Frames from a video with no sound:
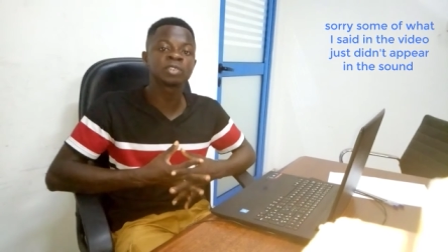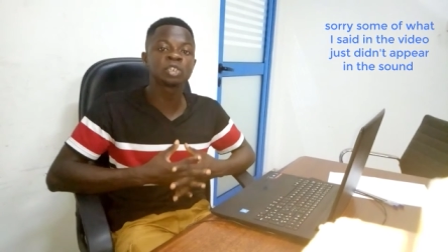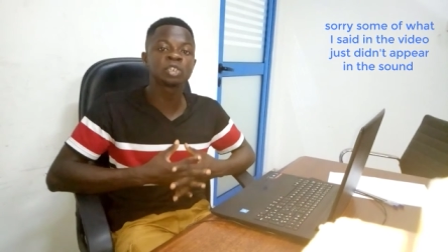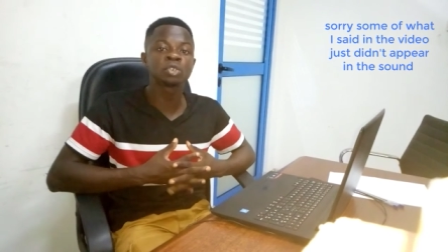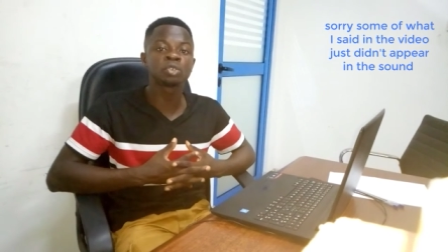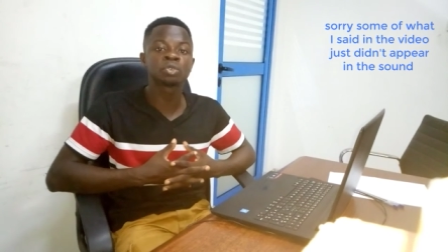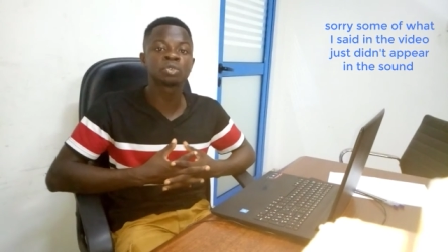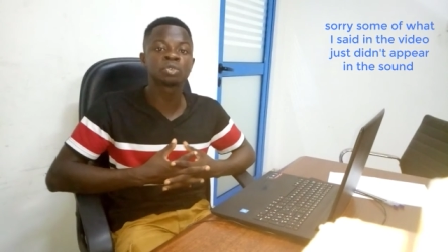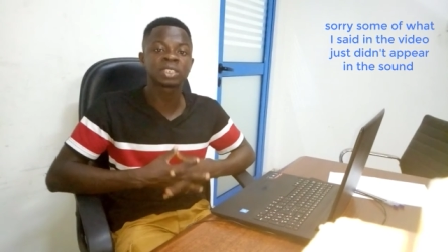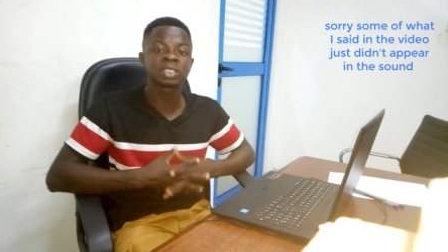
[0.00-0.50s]

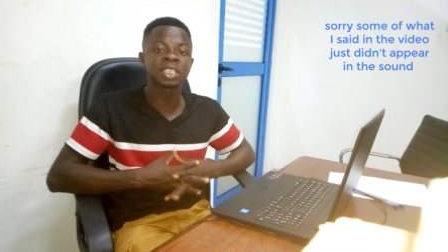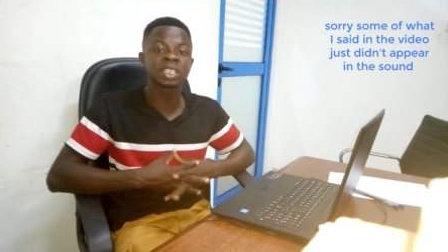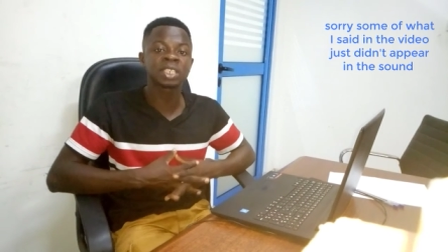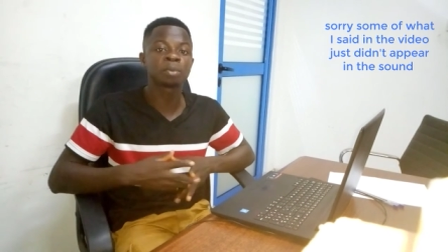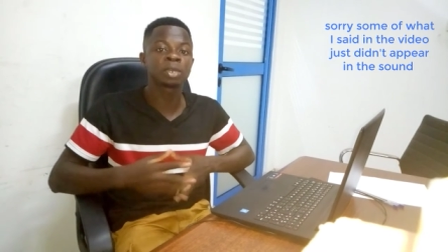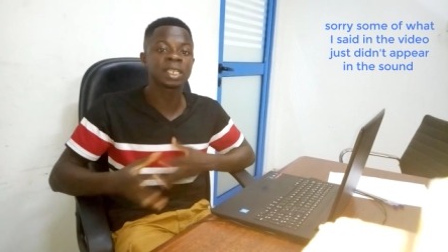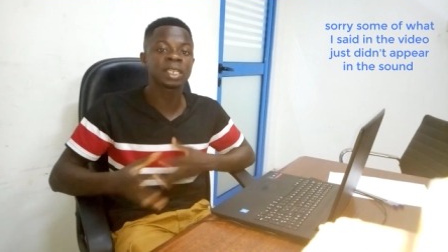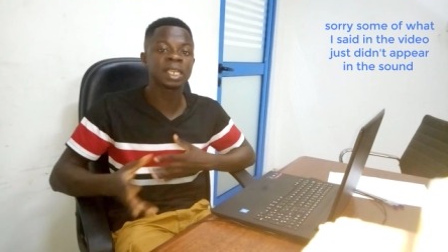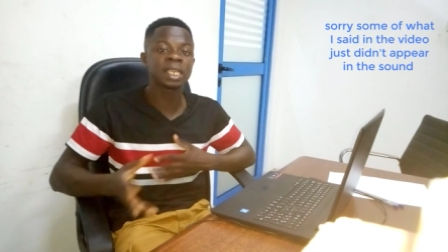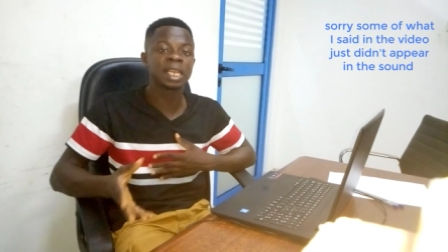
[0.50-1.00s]
okay, the
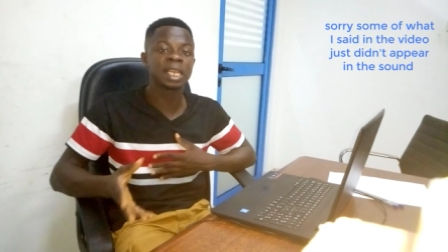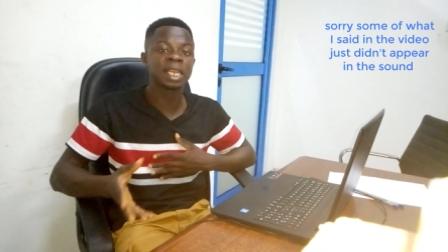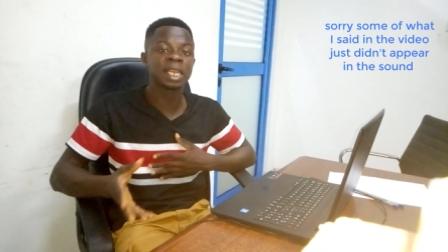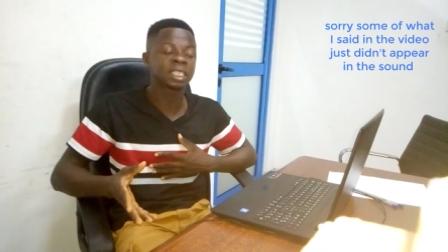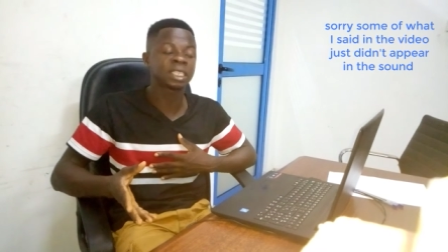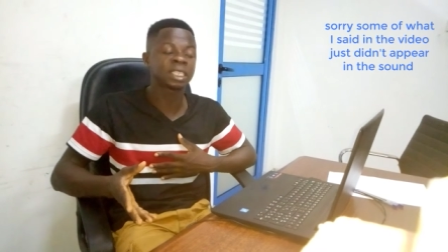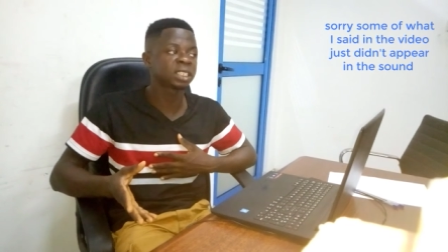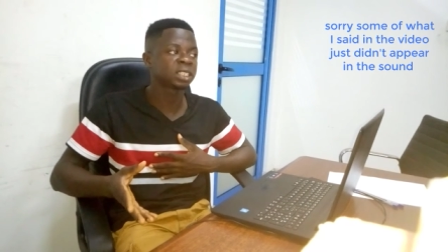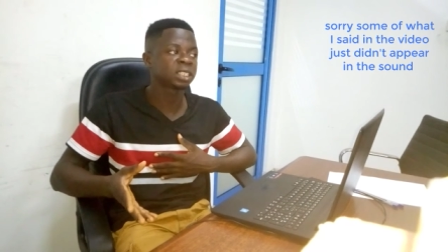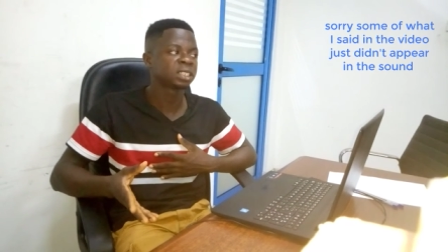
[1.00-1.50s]
name is
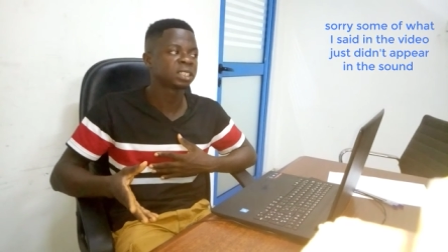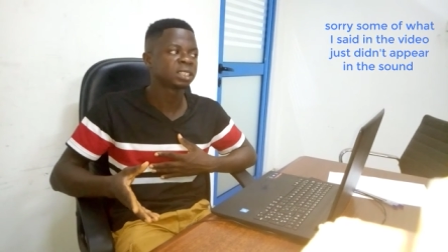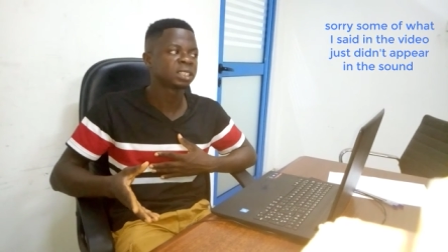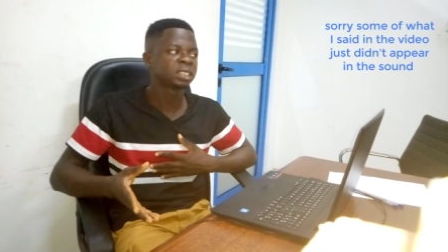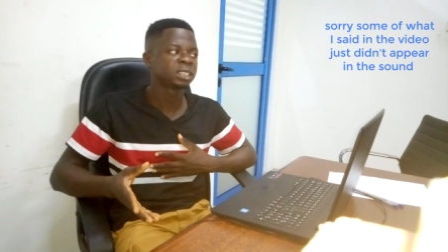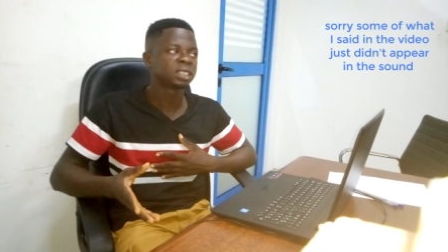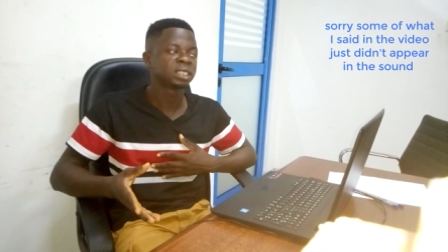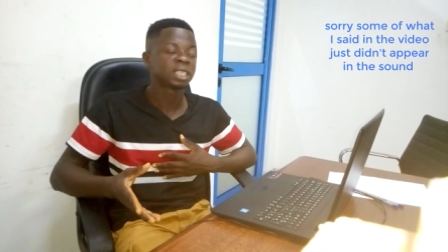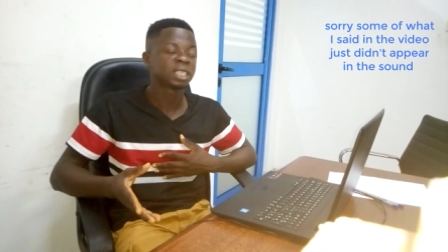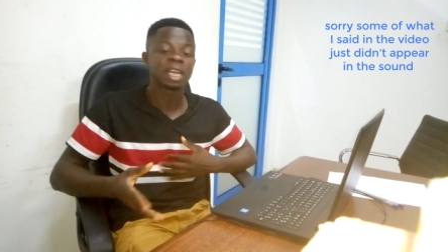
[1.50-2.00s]
hard to mention,